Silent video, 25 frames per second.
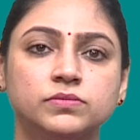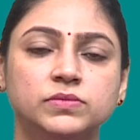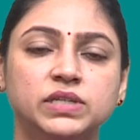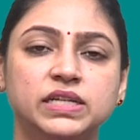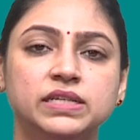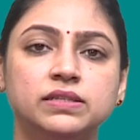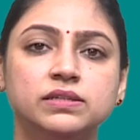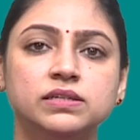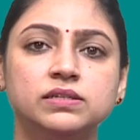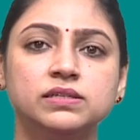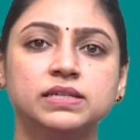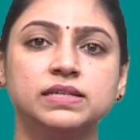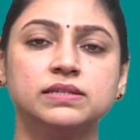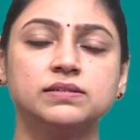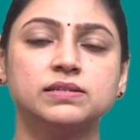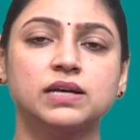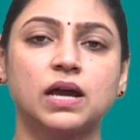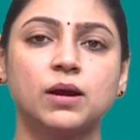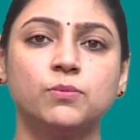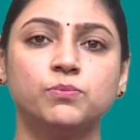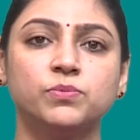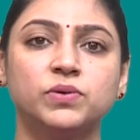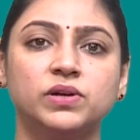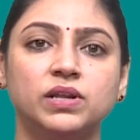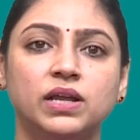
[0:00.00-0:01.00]
In this
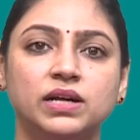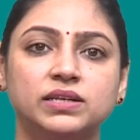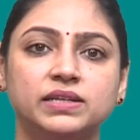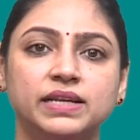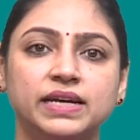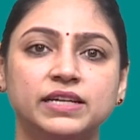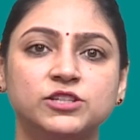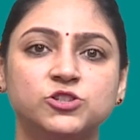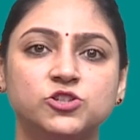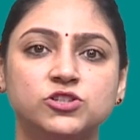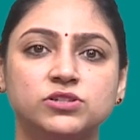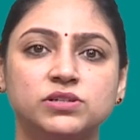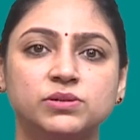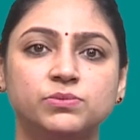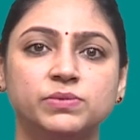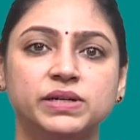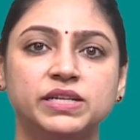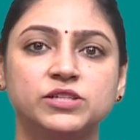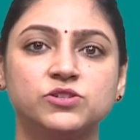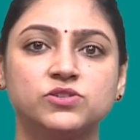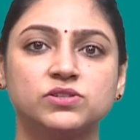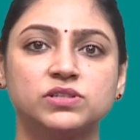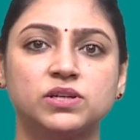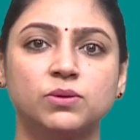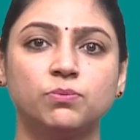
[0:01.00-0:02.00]
example, a texture
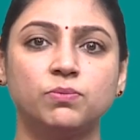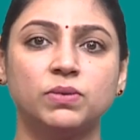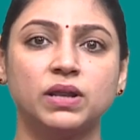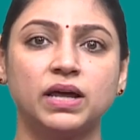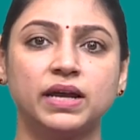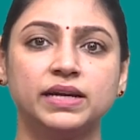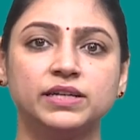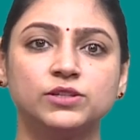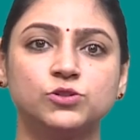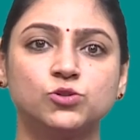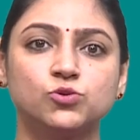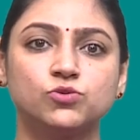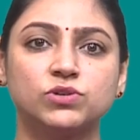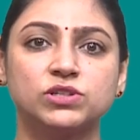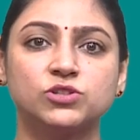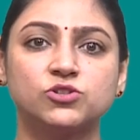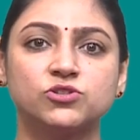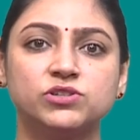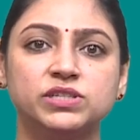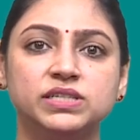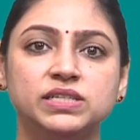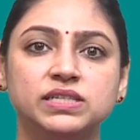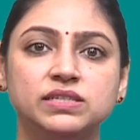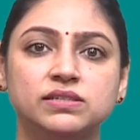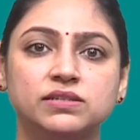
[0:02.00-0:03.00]
image is applied to a
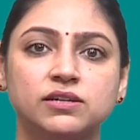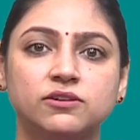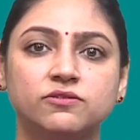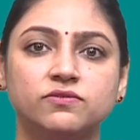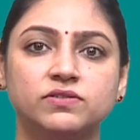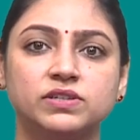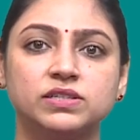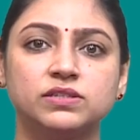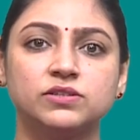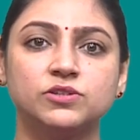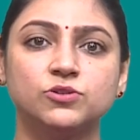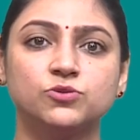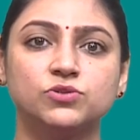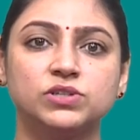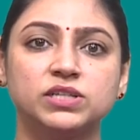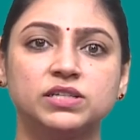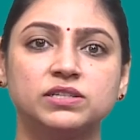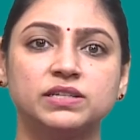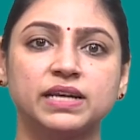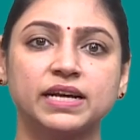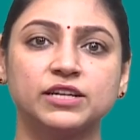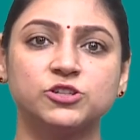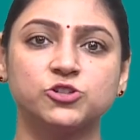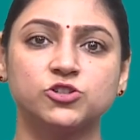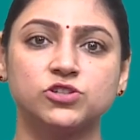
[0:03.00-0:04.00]
3D surface using
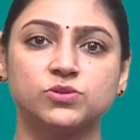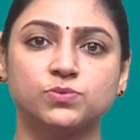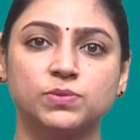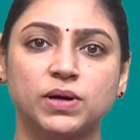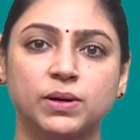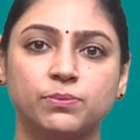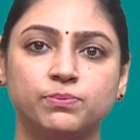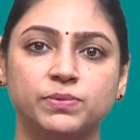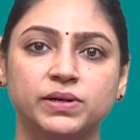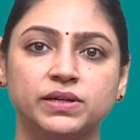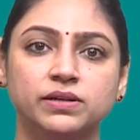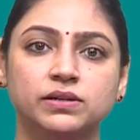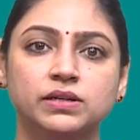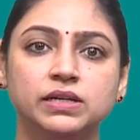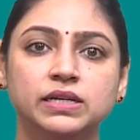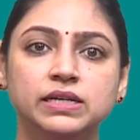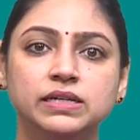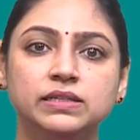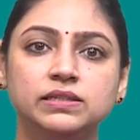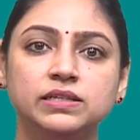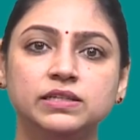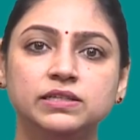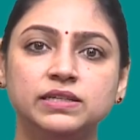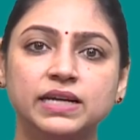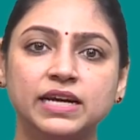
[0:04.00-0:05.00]
texture mapping.
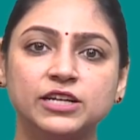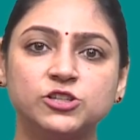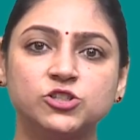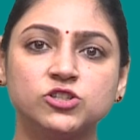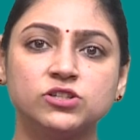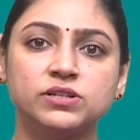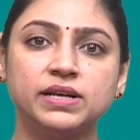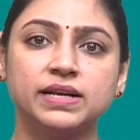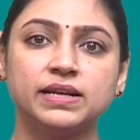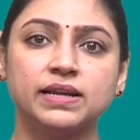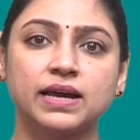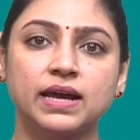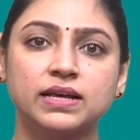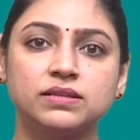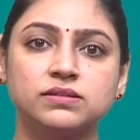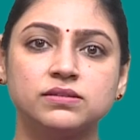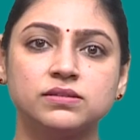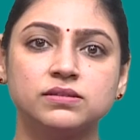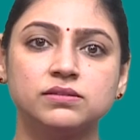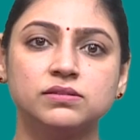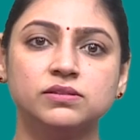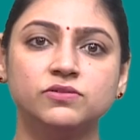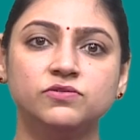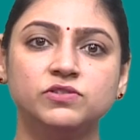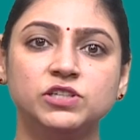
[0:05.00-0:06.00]
The texture
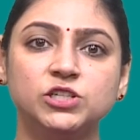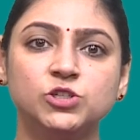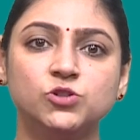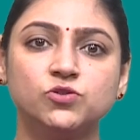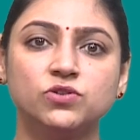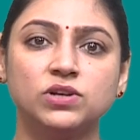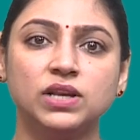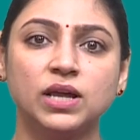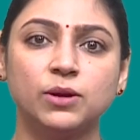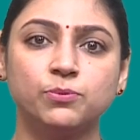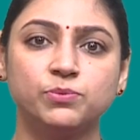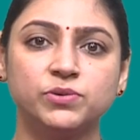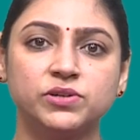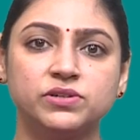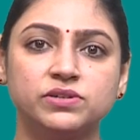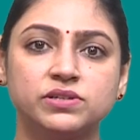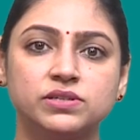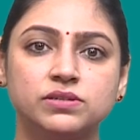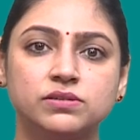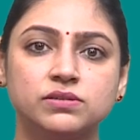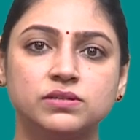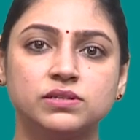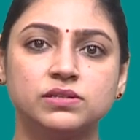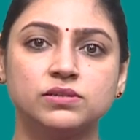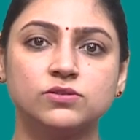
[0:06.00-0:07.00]
enhances the visual
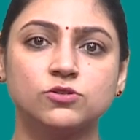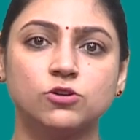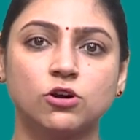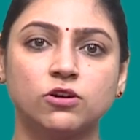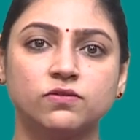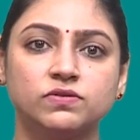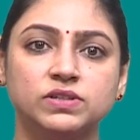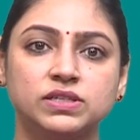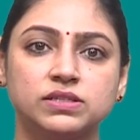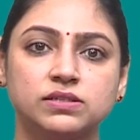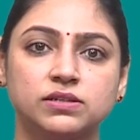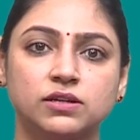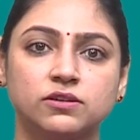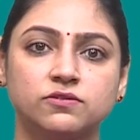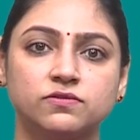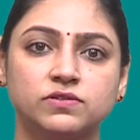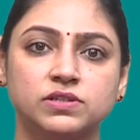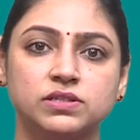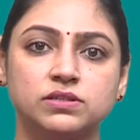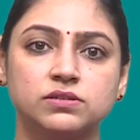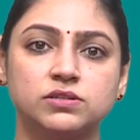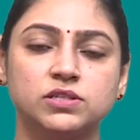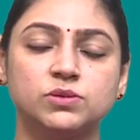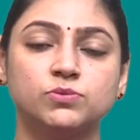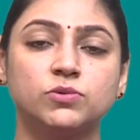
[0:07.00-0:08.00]
appearances of the
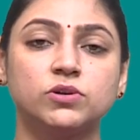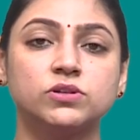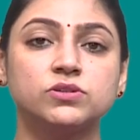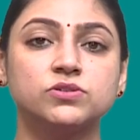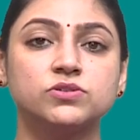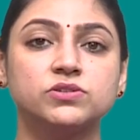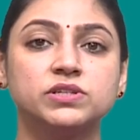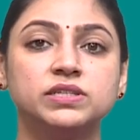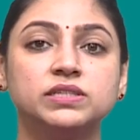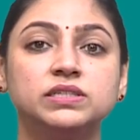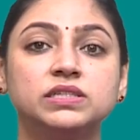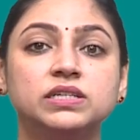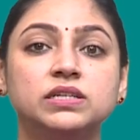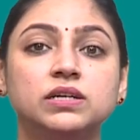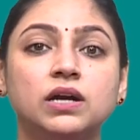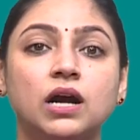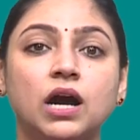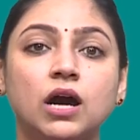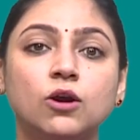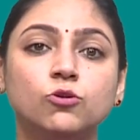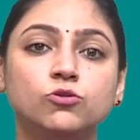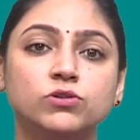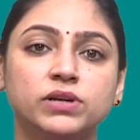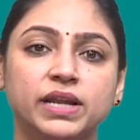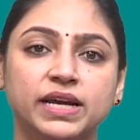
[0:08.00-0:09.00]
surface, demonstrating
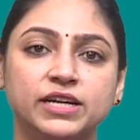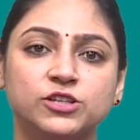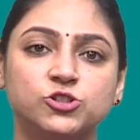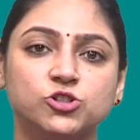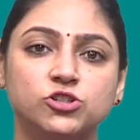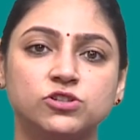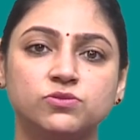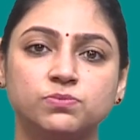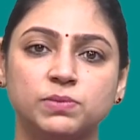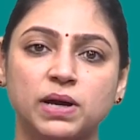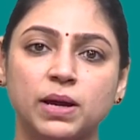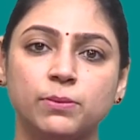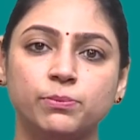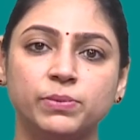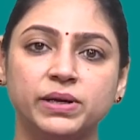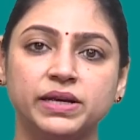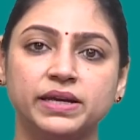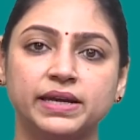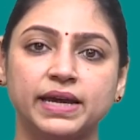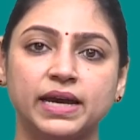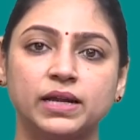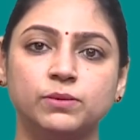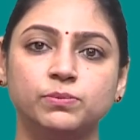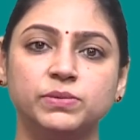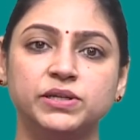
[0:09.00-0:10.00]
how texture mapping
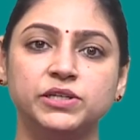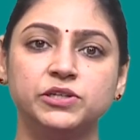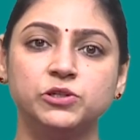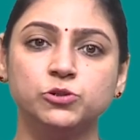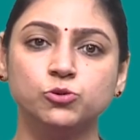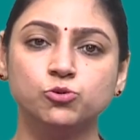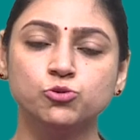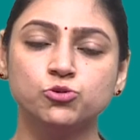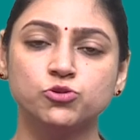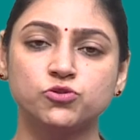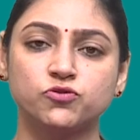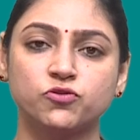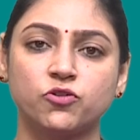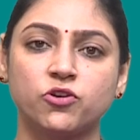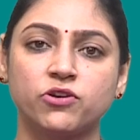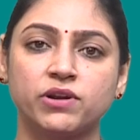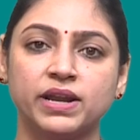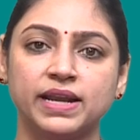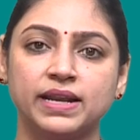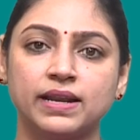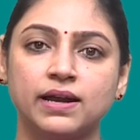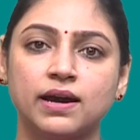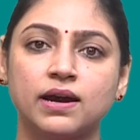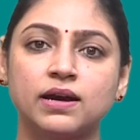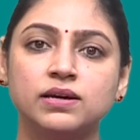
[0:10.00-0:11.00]
can be used for
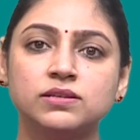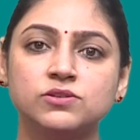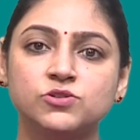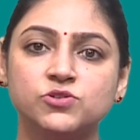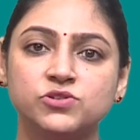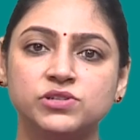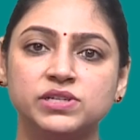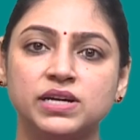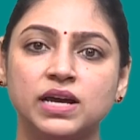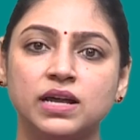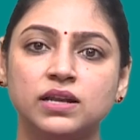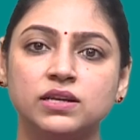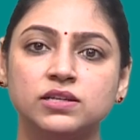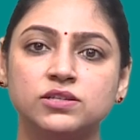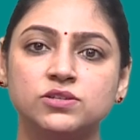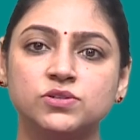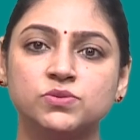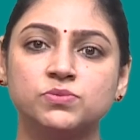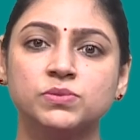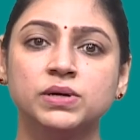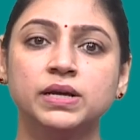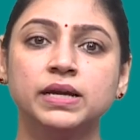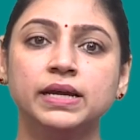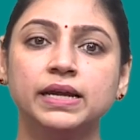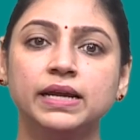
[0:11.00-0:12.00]
enhanced
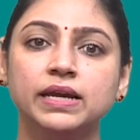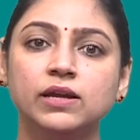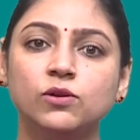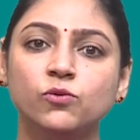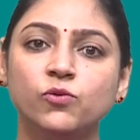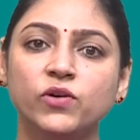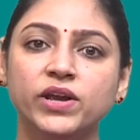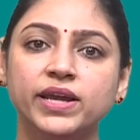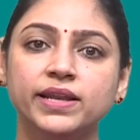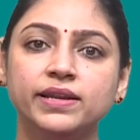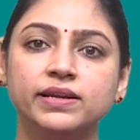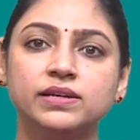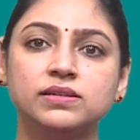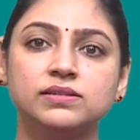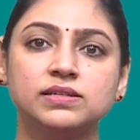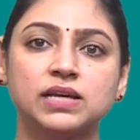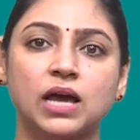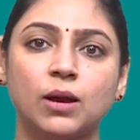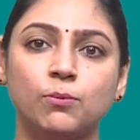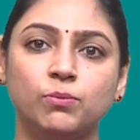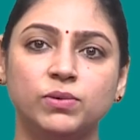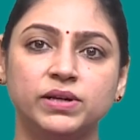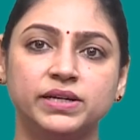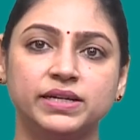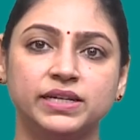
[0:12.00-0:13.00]
realism in various
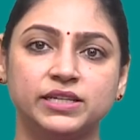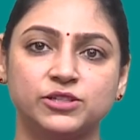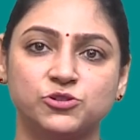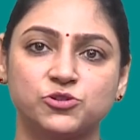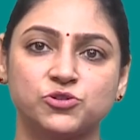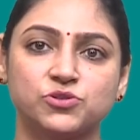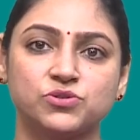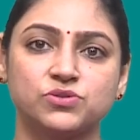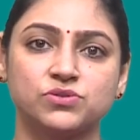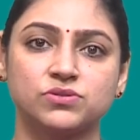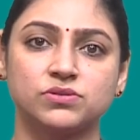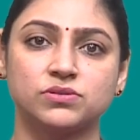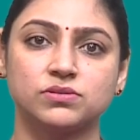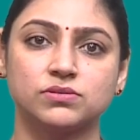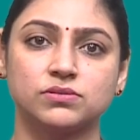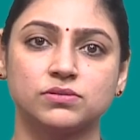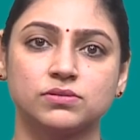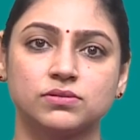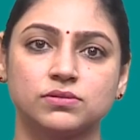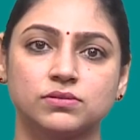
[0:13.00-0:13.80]
applications.